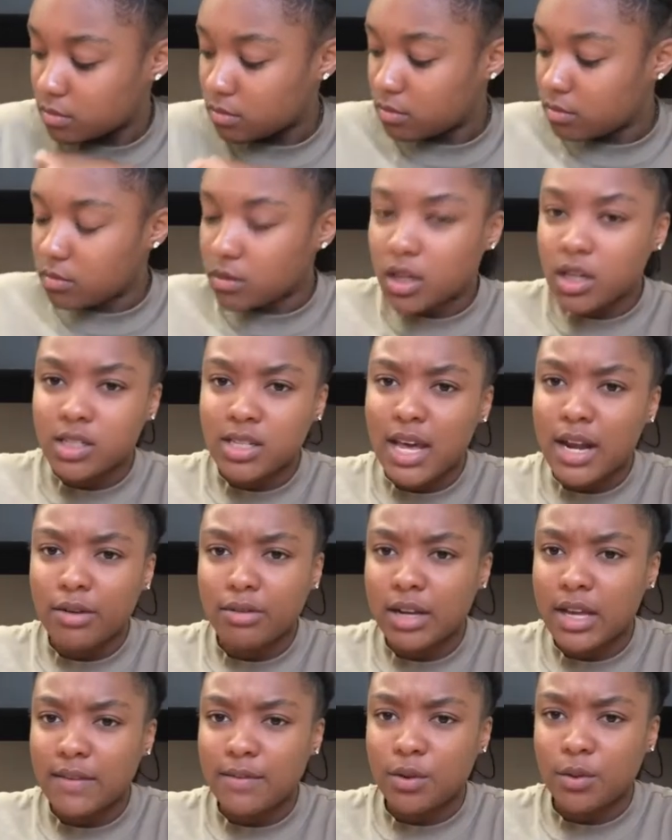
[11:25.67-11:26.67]
Because they don't
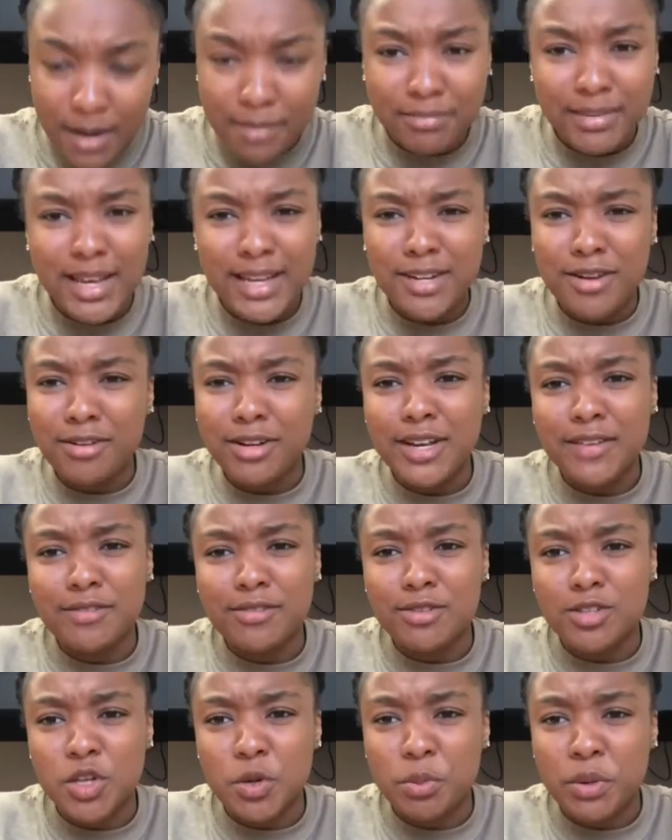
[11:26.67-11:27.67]
give you a
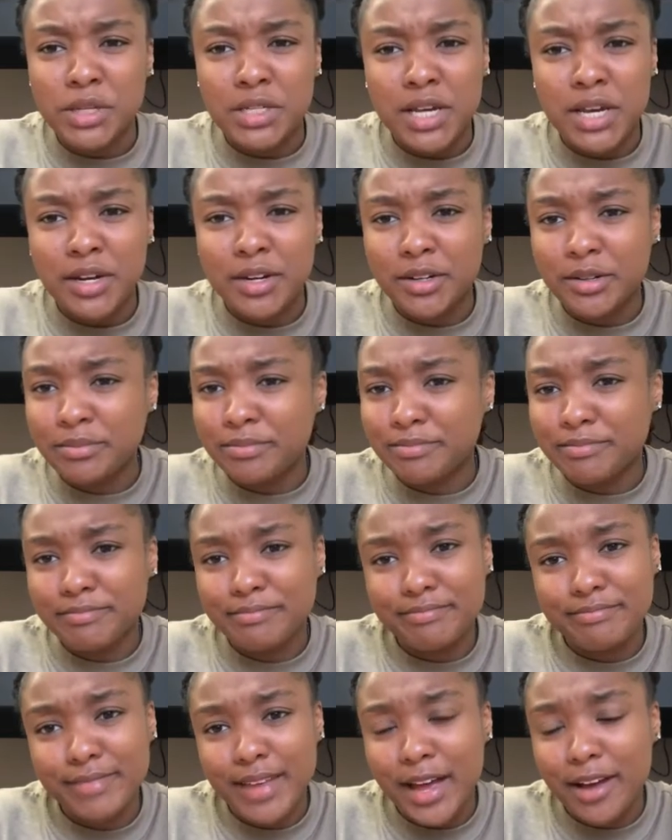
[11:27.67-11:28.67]
soap container.
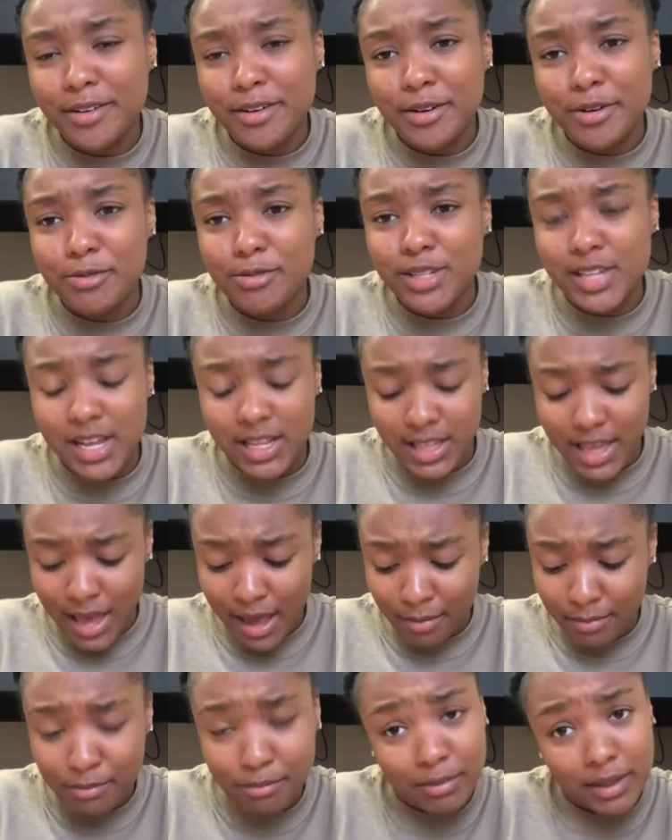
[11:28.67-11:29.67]
I don't know who said
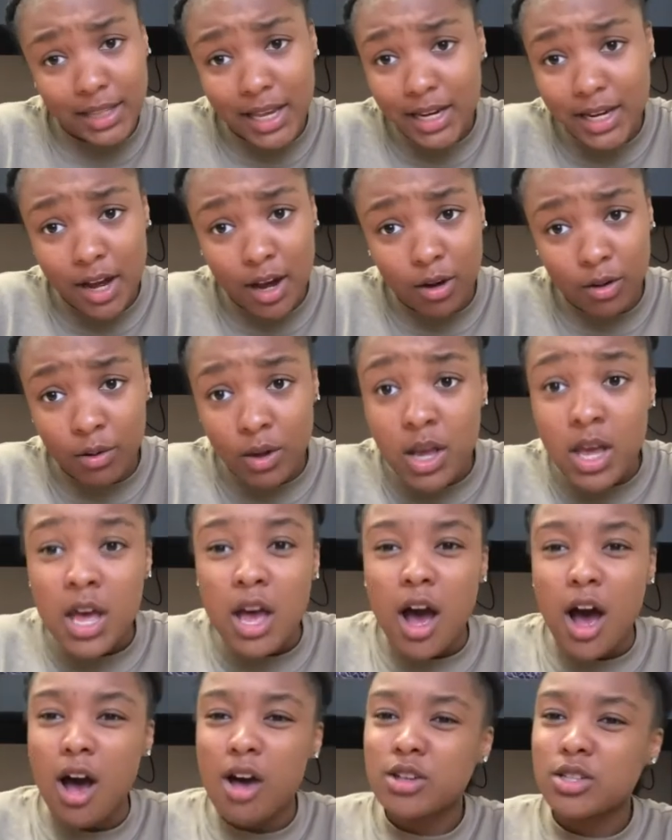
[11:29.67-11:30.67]
that, but they don't.
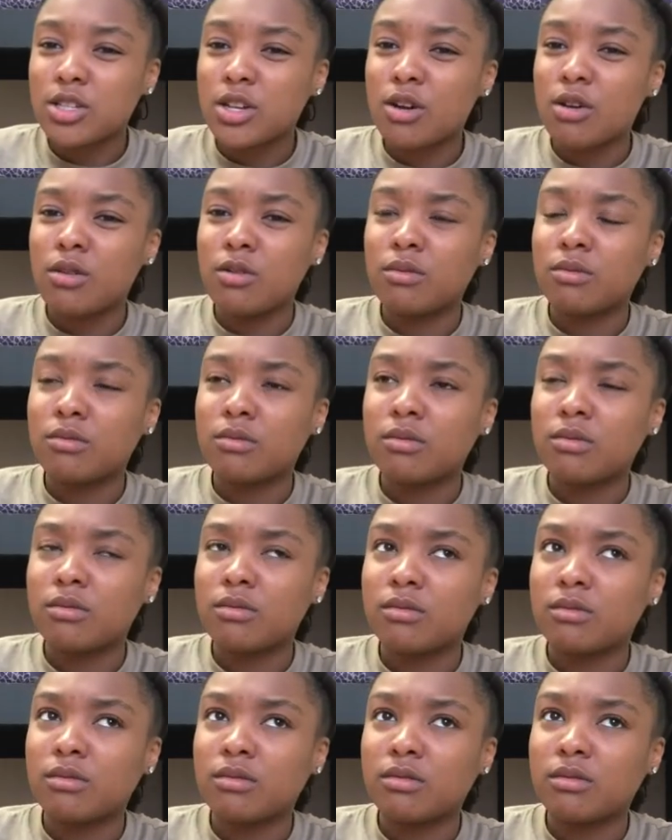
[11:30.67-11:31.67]
Also,
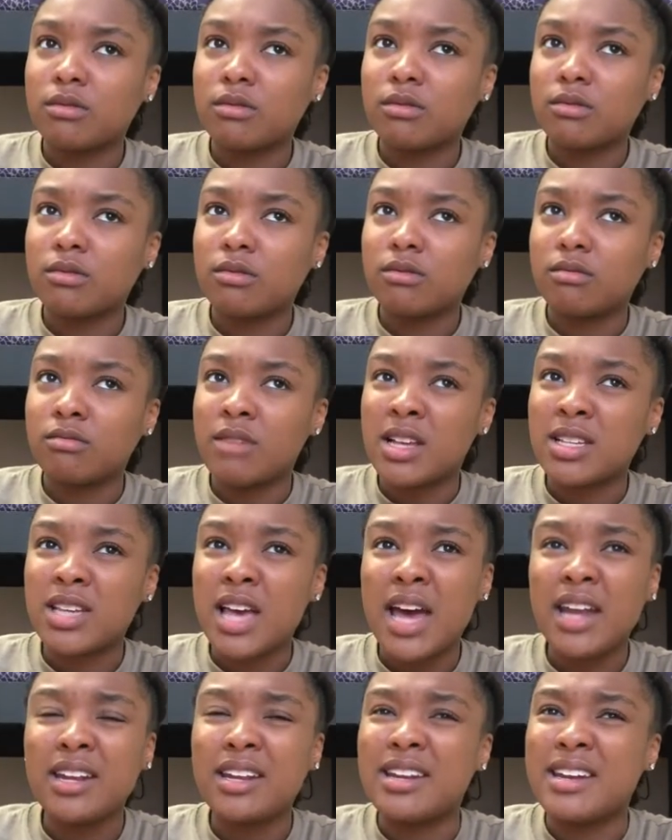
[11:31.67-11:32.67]
that's
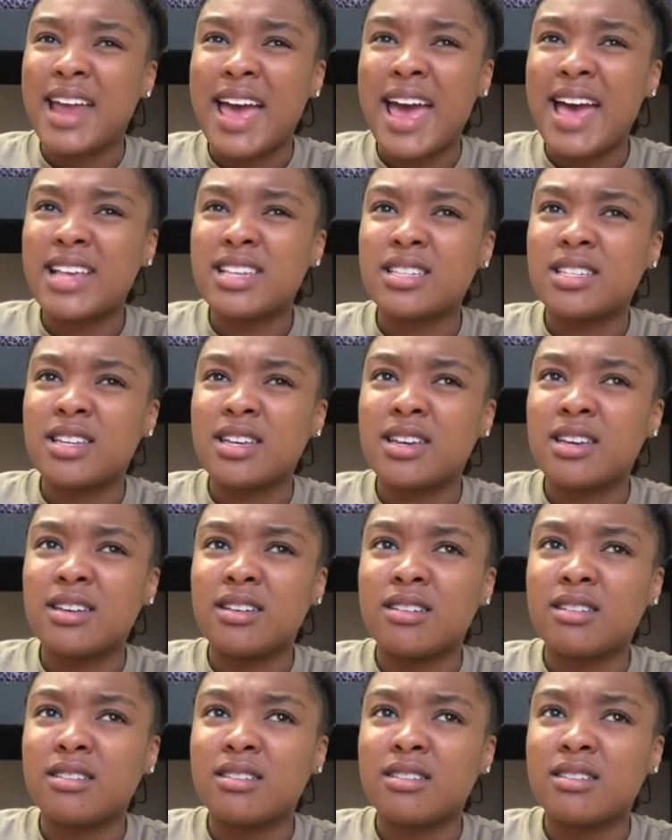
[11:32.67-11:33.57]
kind of nasty.